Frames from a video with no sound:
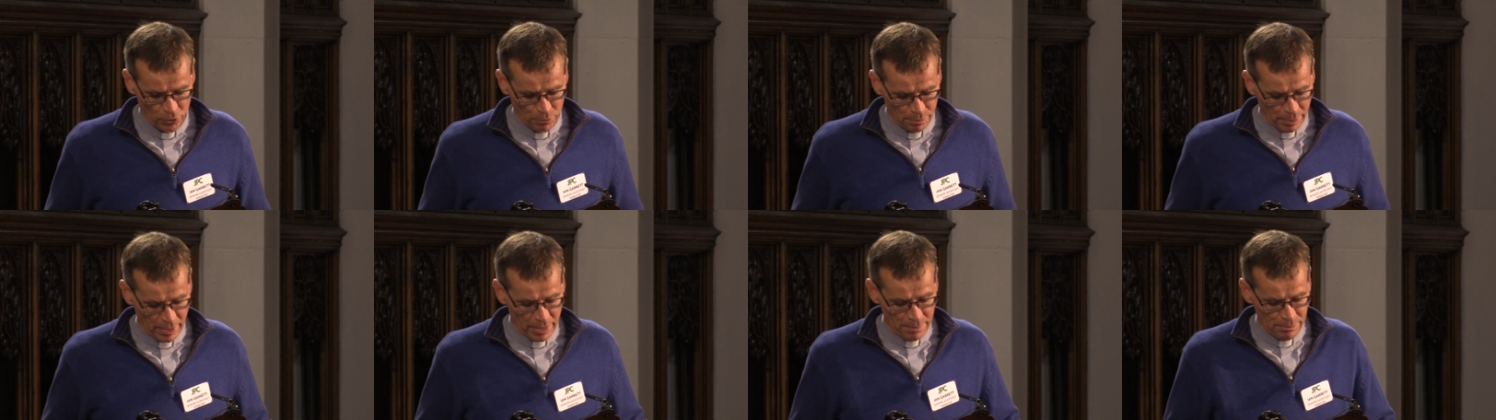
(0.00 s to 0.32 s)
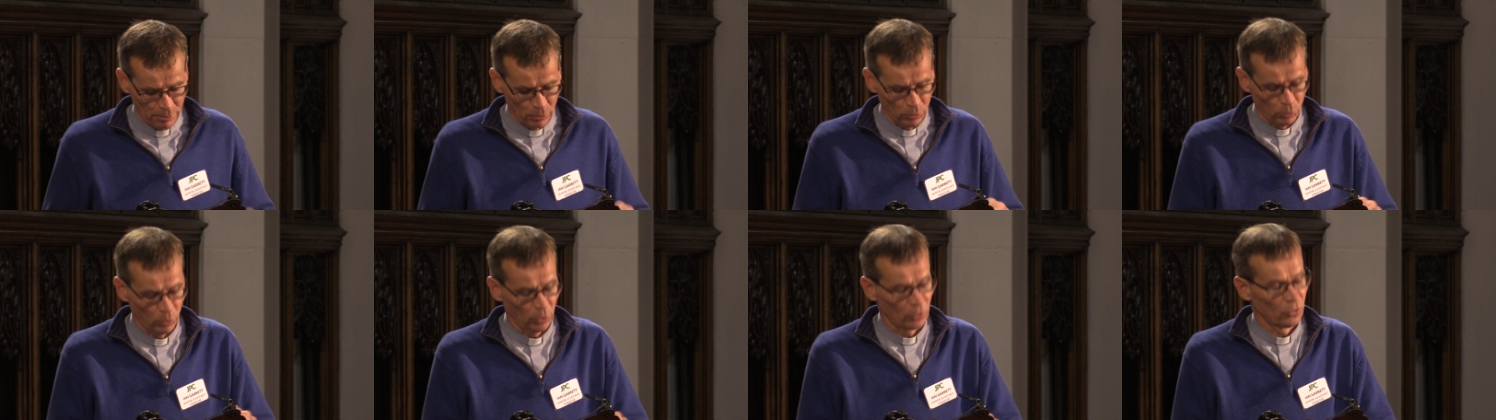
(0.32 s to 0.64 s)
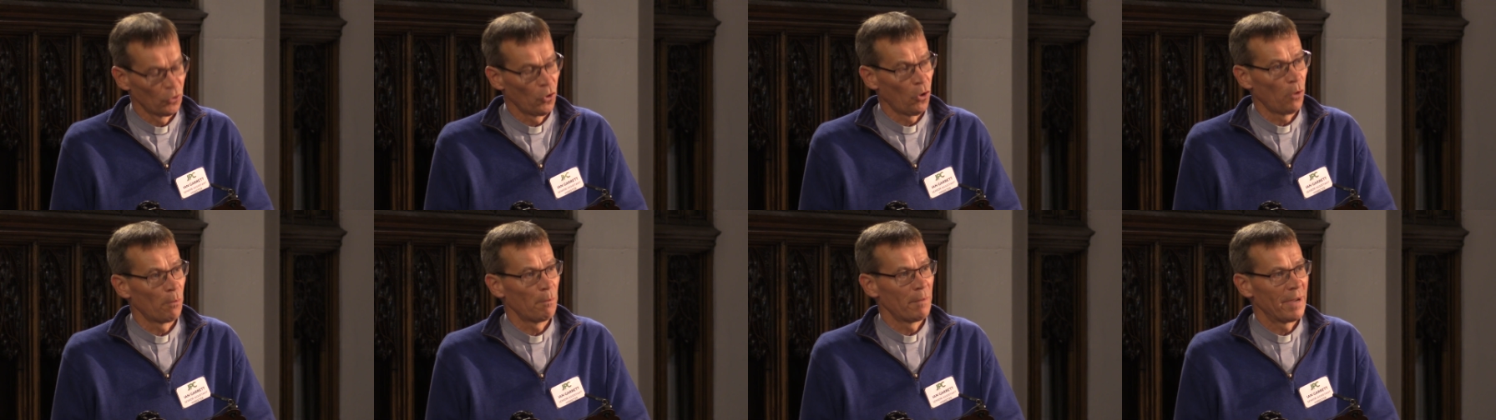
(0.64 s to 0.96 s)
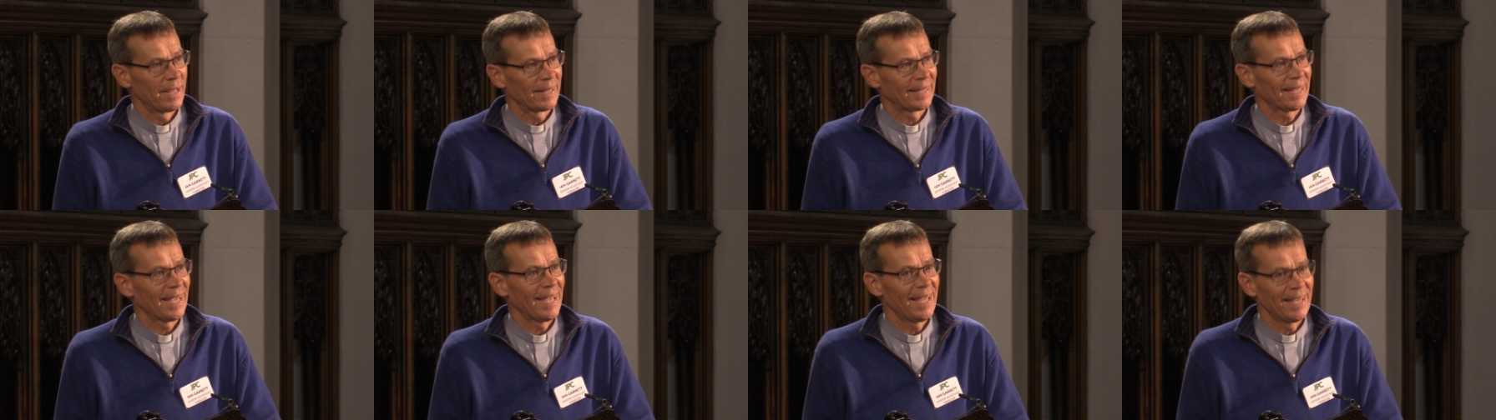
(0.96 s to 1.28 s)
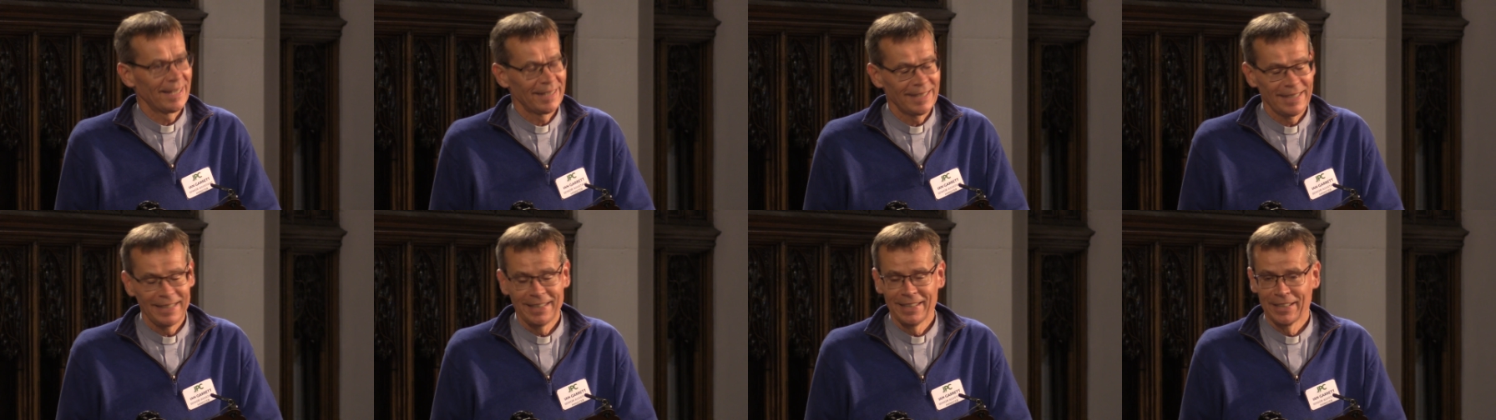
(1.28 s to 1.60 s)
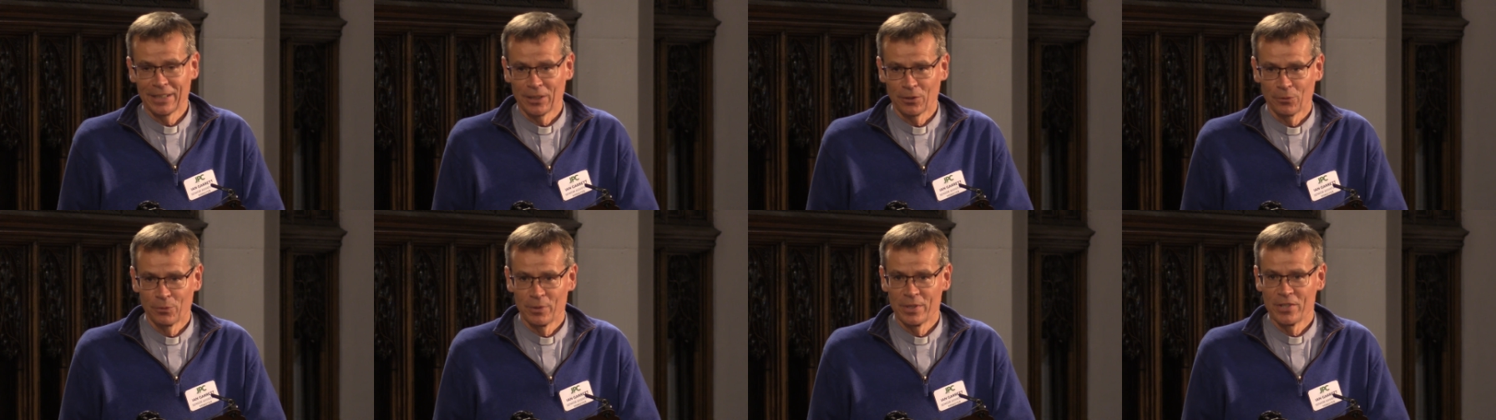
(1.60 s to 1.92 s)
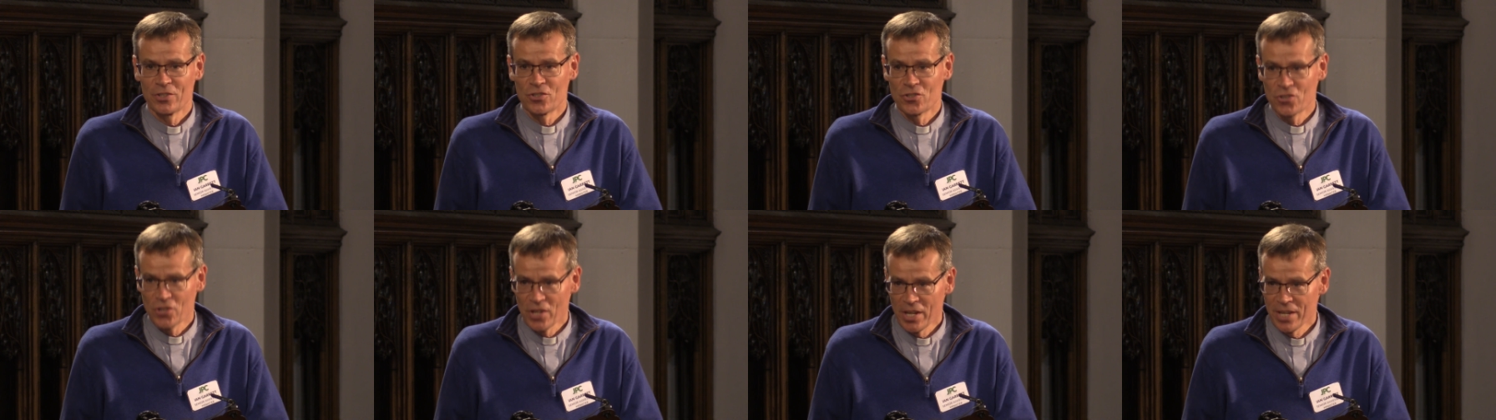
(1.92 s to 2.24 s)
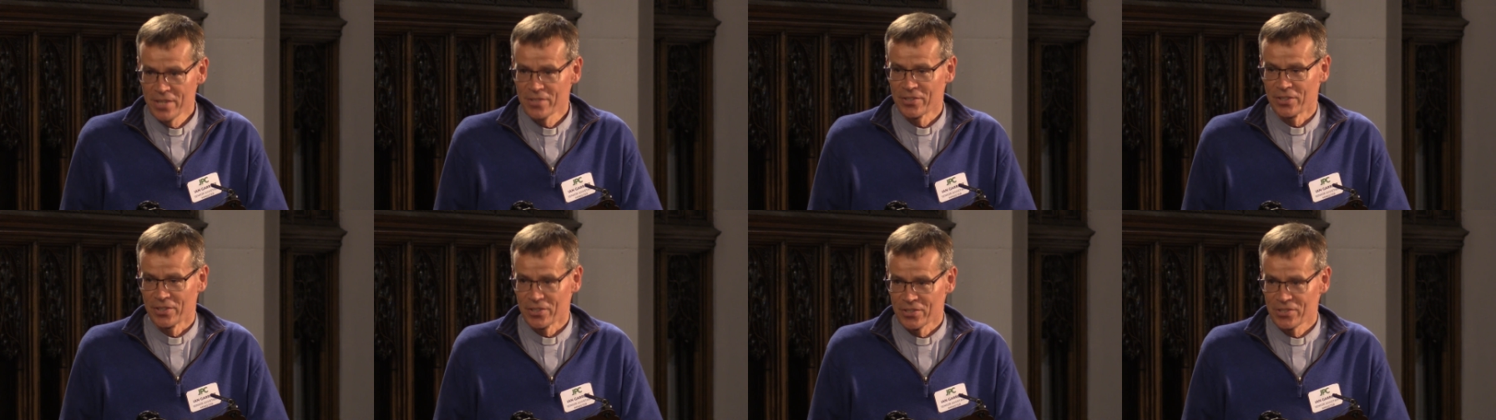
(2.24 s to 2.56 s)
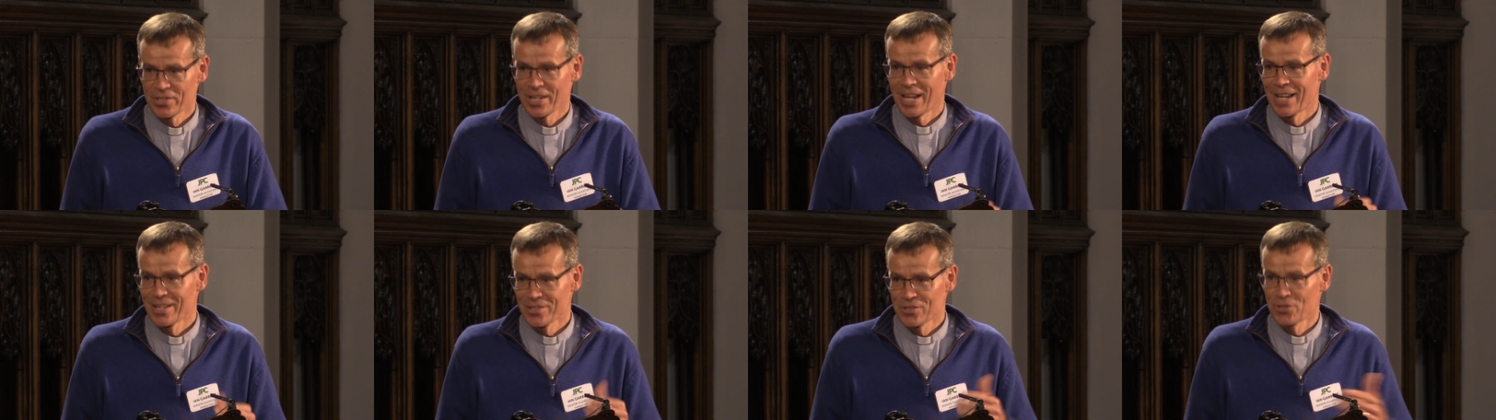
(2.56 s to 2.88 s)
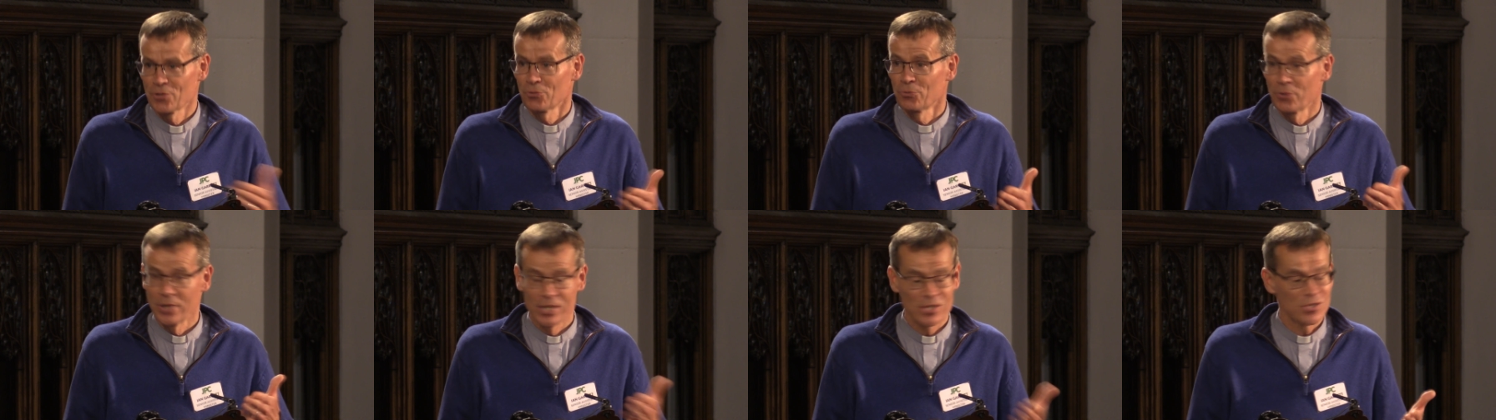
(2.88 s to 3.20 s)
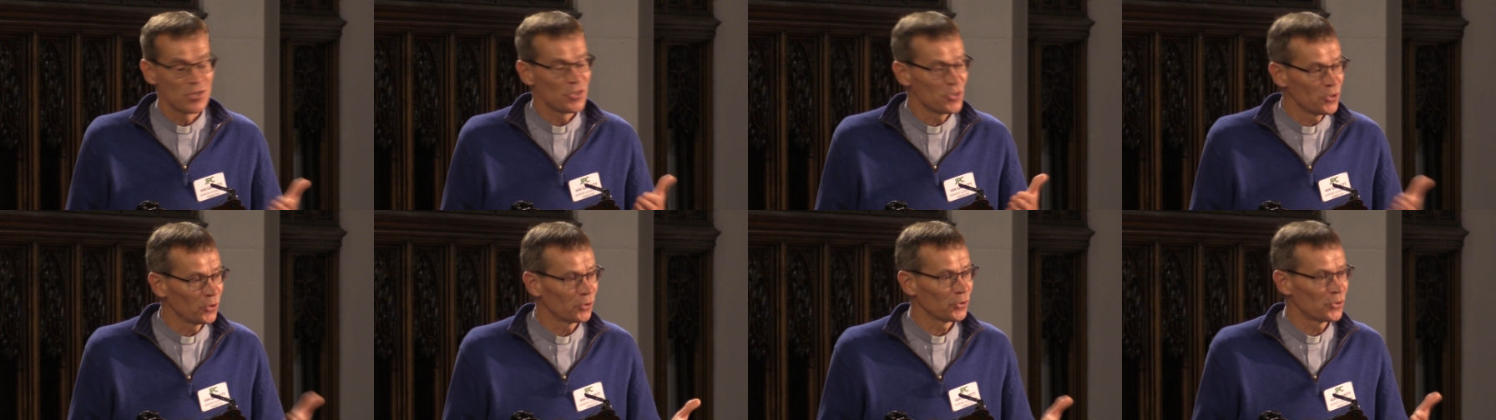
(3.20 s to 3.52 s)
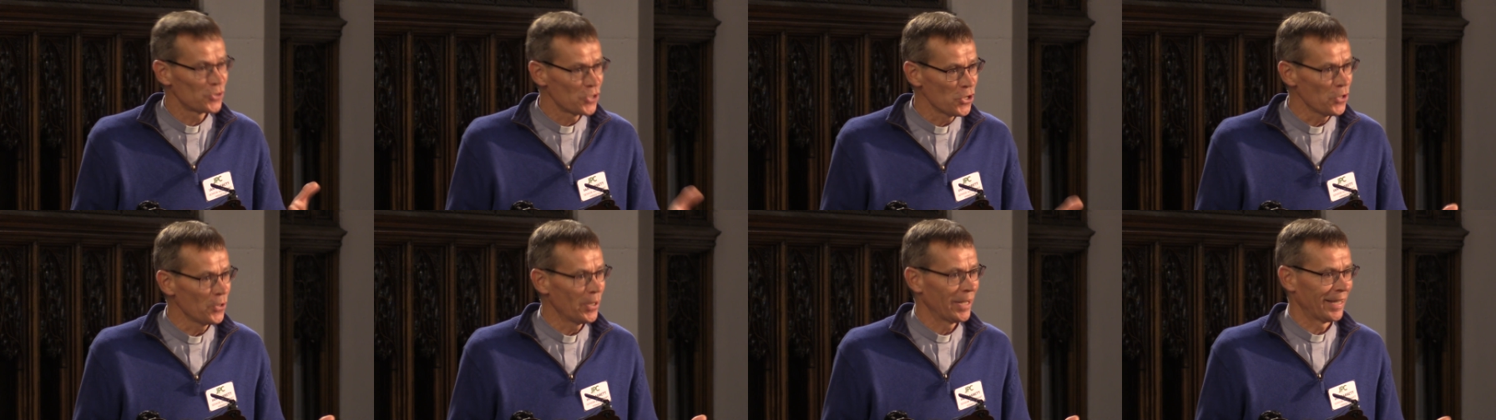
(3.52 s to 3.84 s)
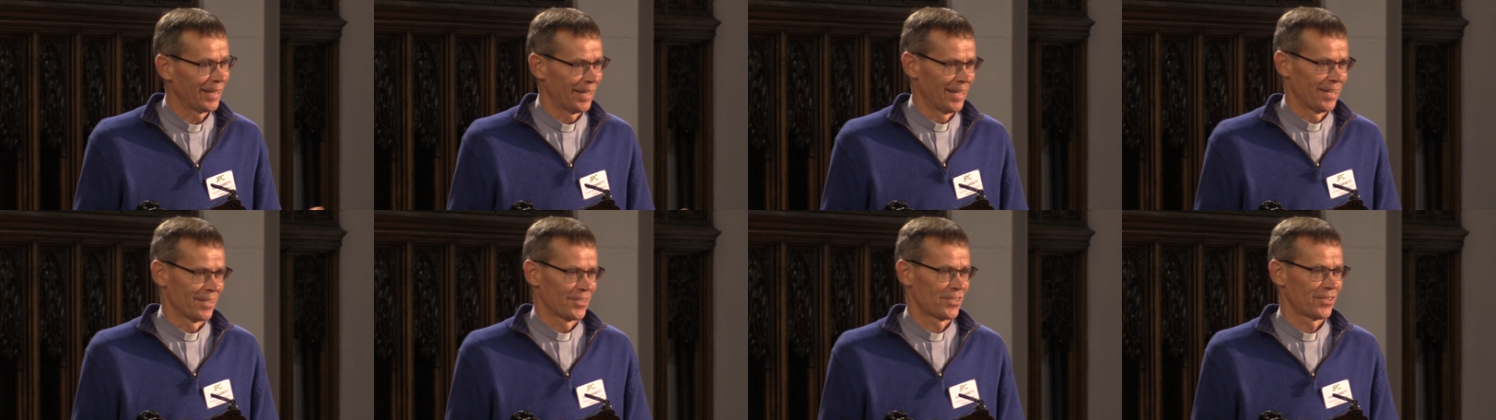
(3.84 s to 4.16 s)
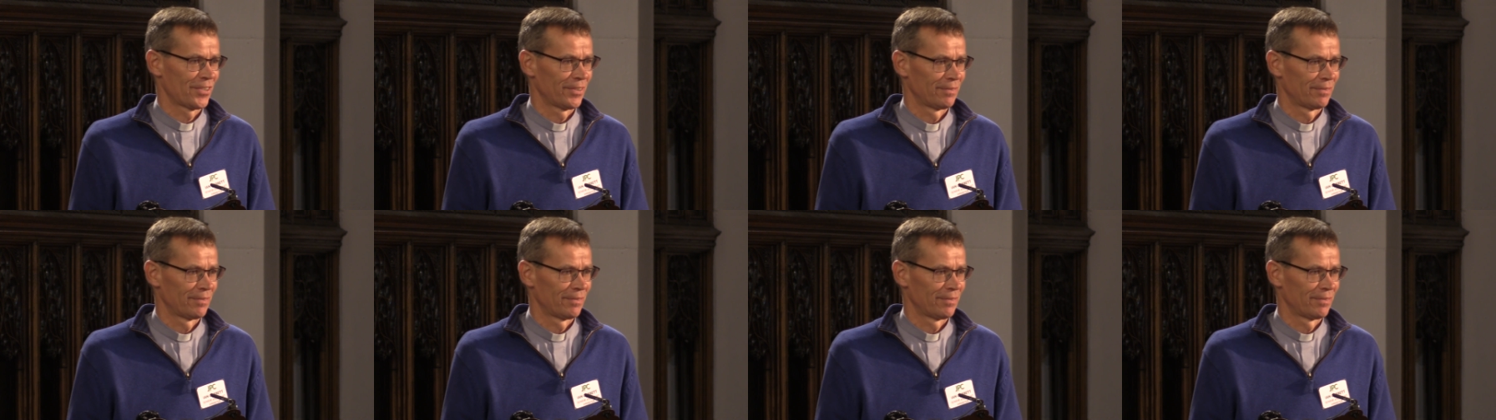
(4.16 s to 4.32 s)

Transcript: people will not make any link with Jesus as the reason you're doing it.